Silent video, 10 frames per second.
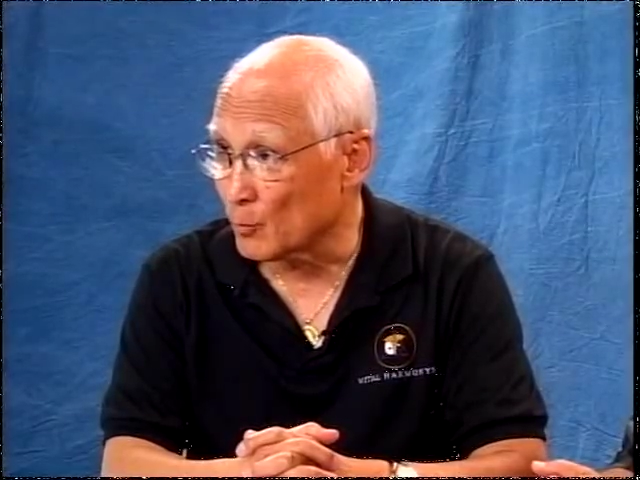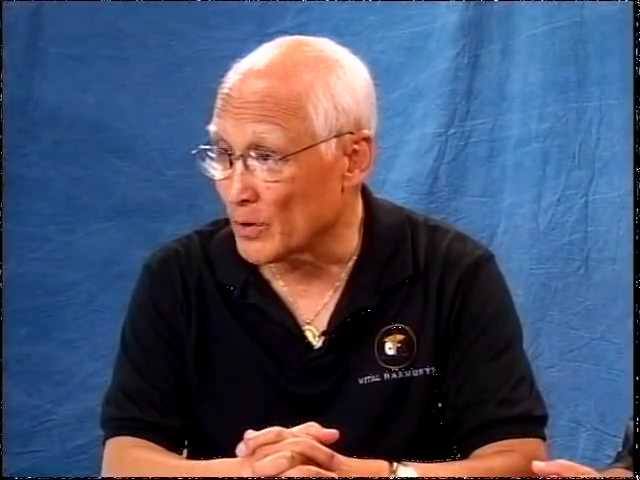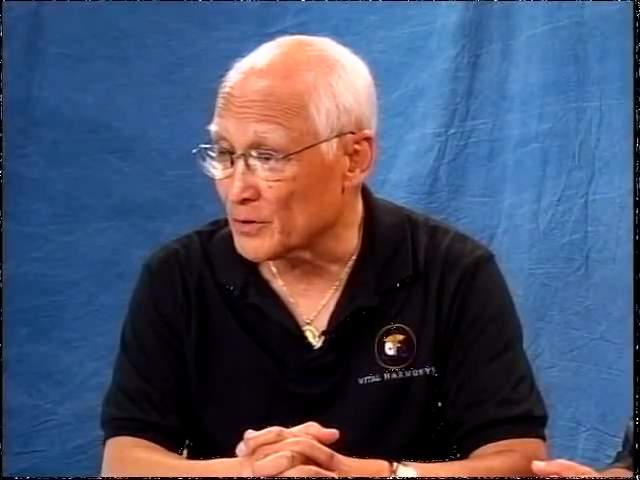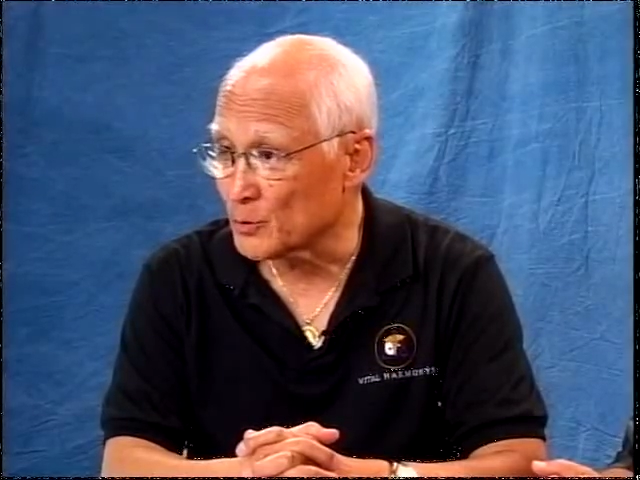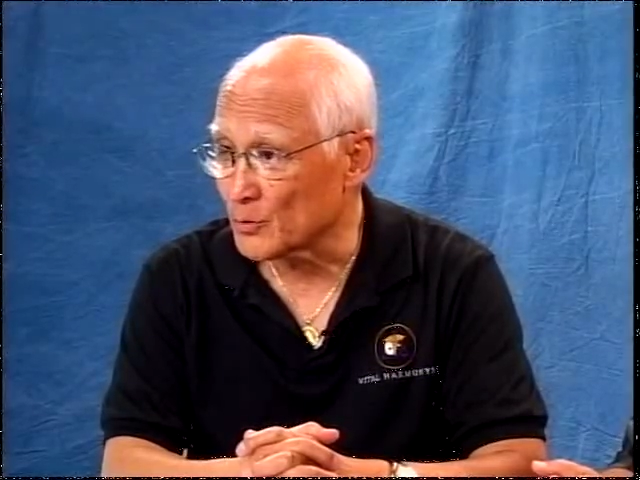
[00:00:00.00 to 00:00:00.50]

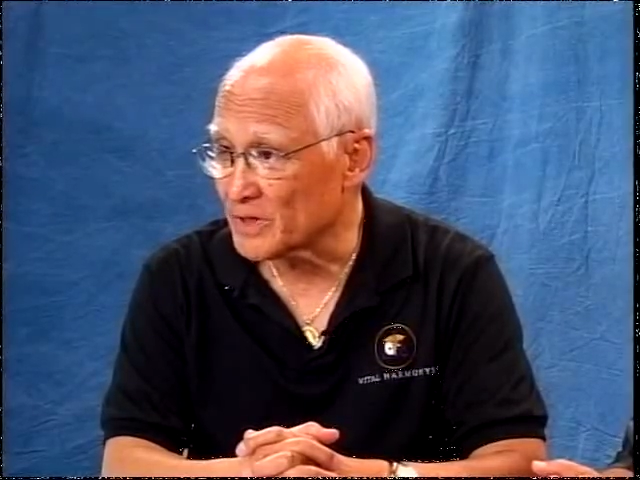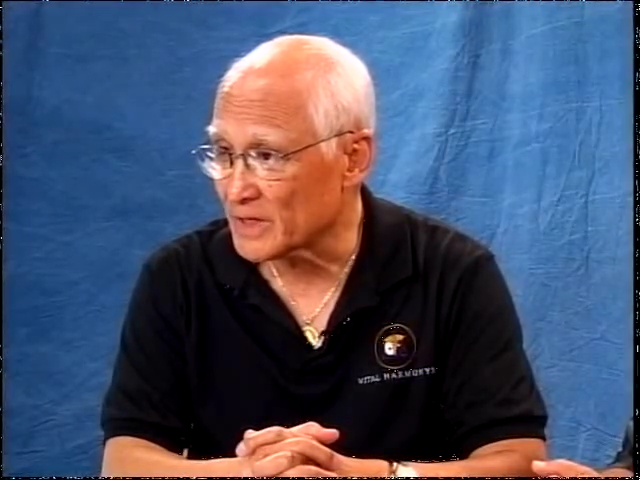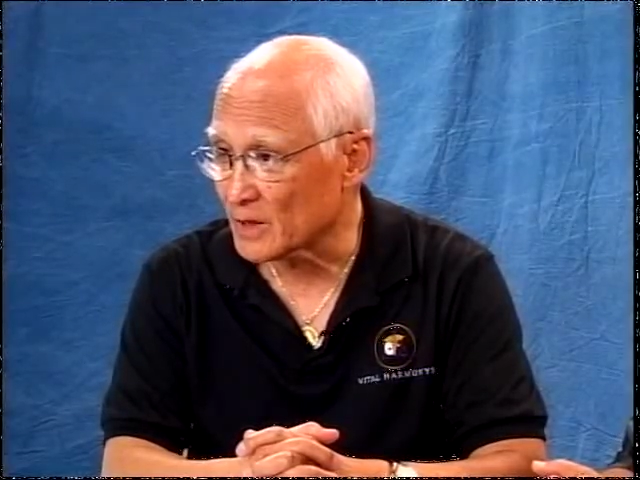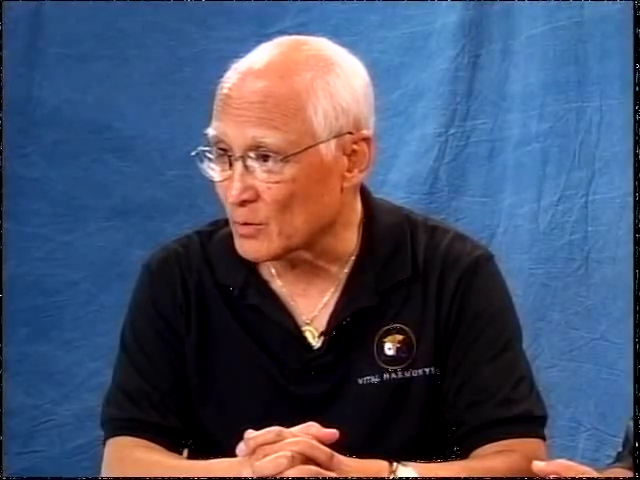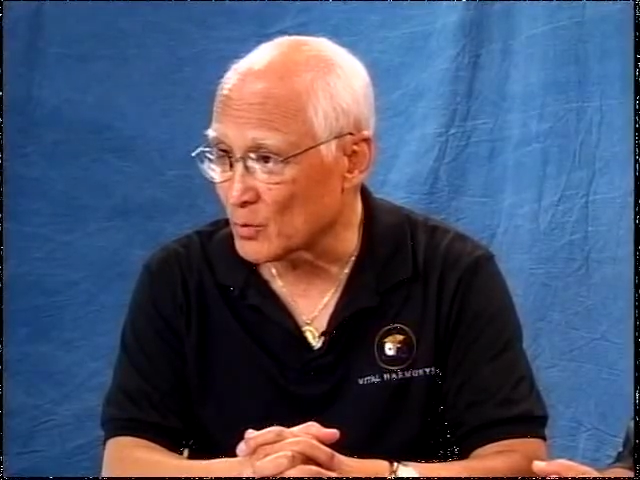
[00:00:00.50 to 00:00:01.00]
when doing
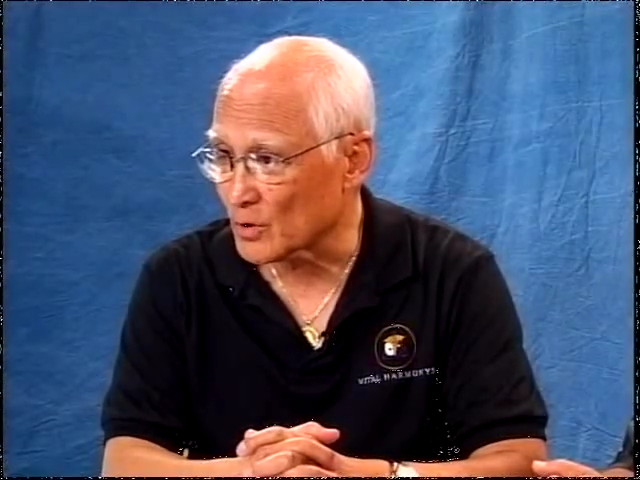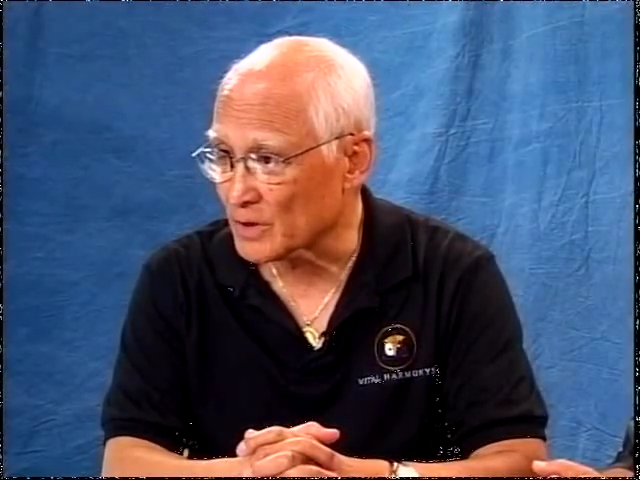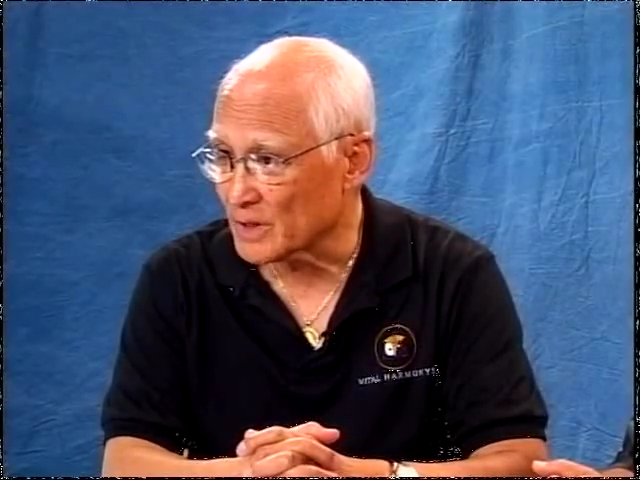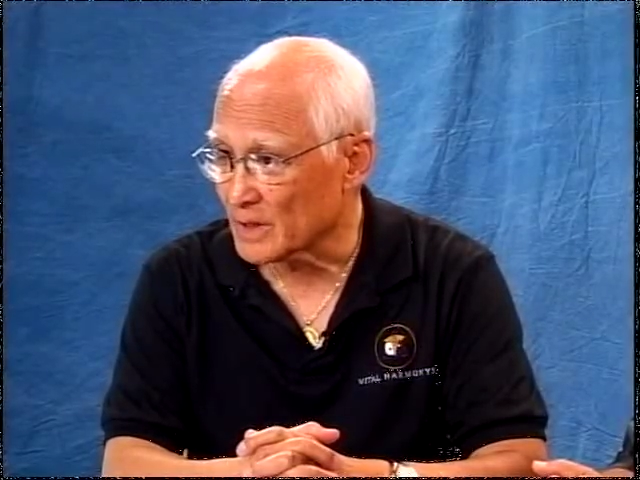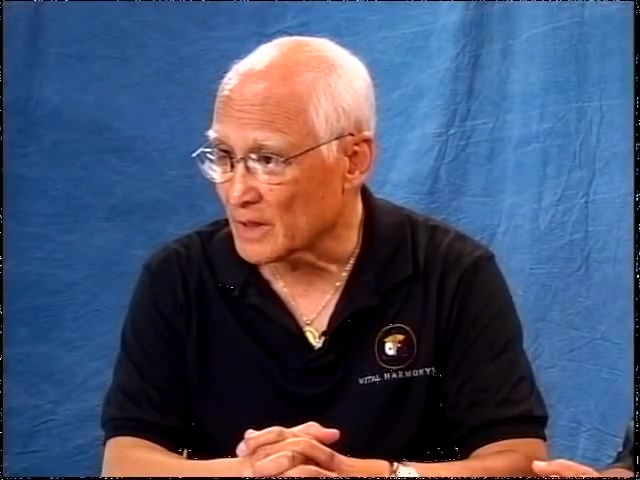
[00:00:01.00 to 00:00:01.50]
dental work
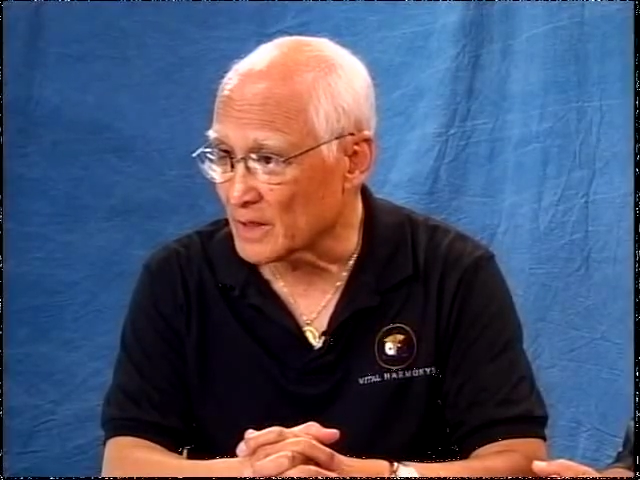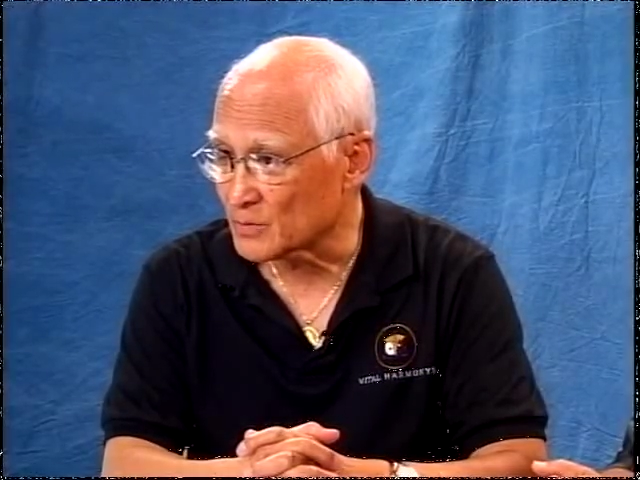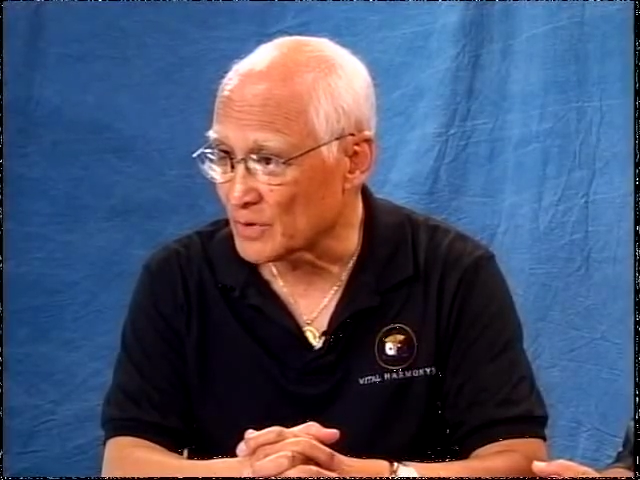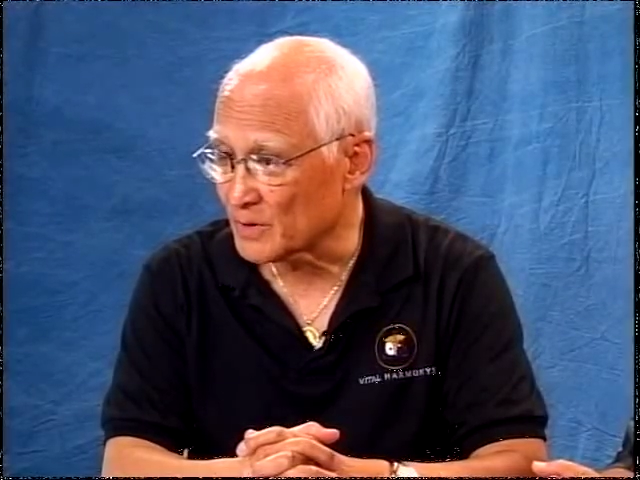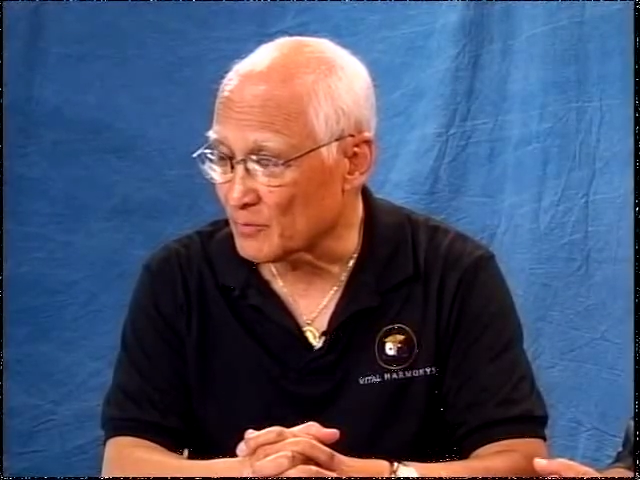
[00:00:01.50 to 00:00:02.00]
is
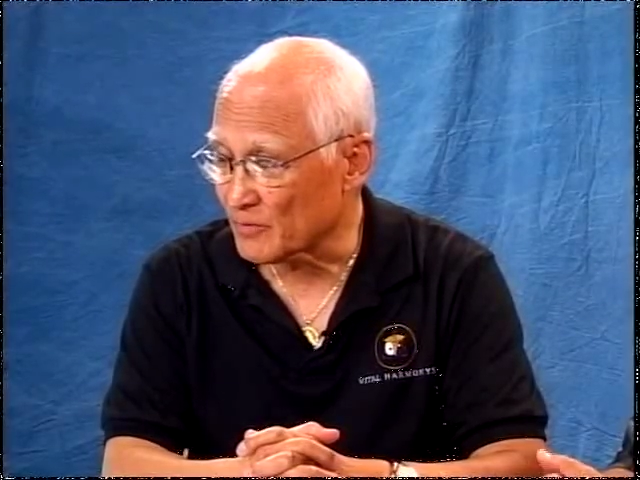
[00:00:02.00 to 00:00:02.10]
when you